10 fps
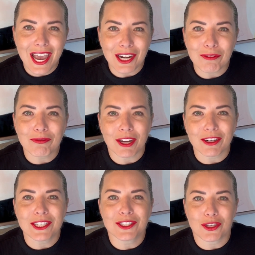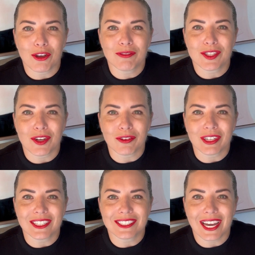and are very service
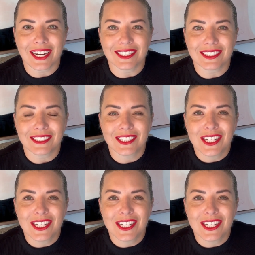orientated.